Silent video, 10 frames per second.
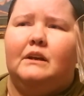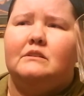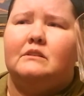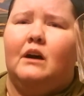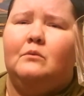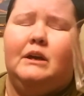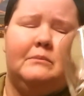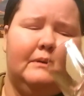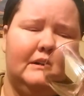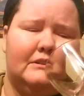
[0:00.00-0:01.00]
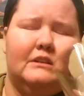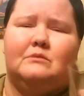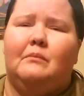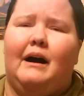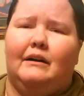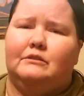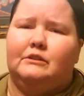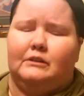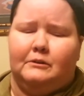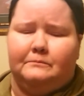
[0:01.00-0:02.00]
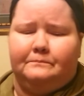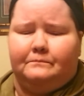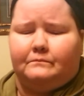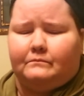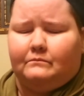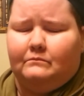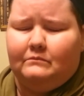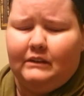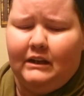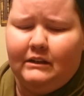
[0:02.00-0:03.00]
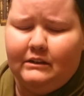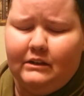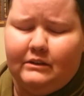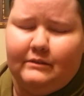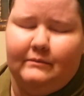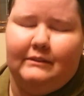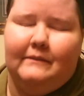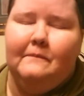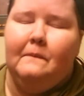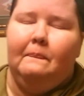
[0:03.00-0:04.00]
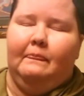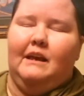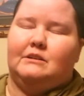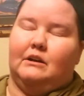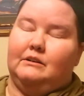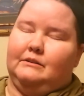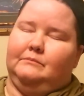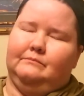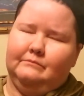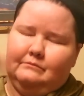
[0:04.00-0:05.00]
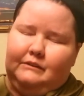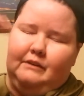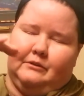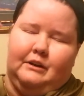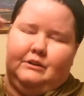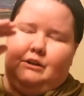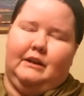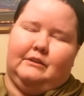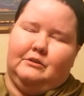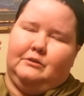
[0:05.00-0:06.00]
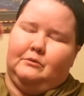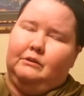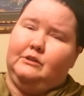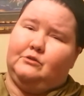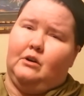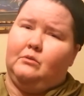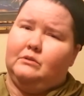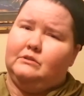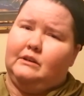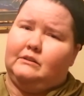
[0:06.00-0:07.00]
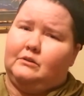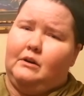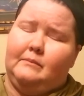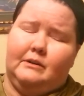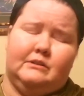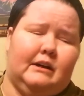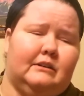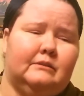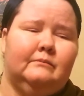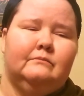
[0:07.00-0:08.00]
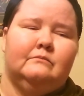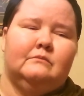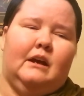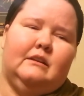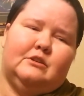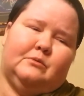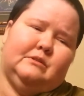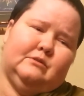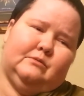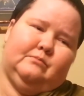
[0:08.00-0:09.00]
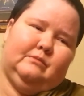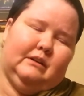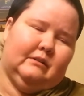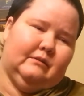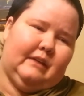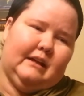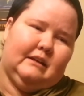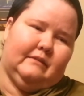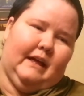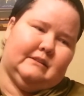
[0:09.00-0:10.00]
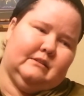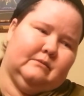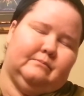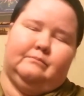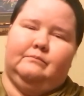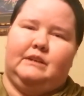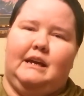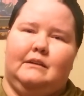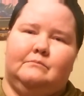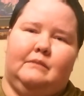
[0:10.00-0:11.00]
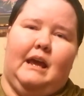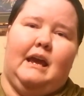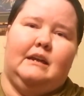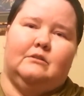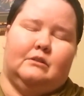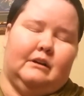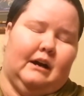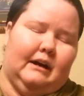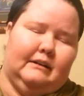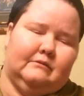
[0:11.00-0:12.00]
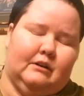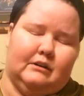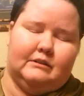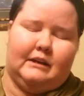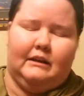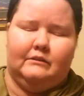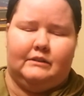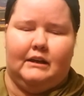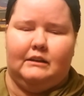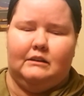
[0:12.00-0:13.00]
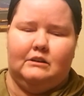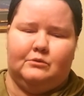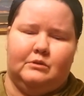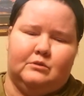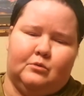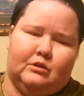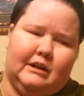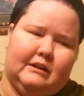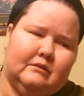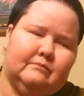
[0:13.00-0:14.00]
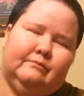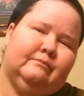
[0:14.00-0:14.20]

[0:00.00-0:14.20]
It's not weak, but it's mild, you know. It's hard to differentiate. There's the really strong ones like the cranberry cider, and this one's, you know, if that's a, say, a 8 or a 9 on a scale of 10, then this one's more like a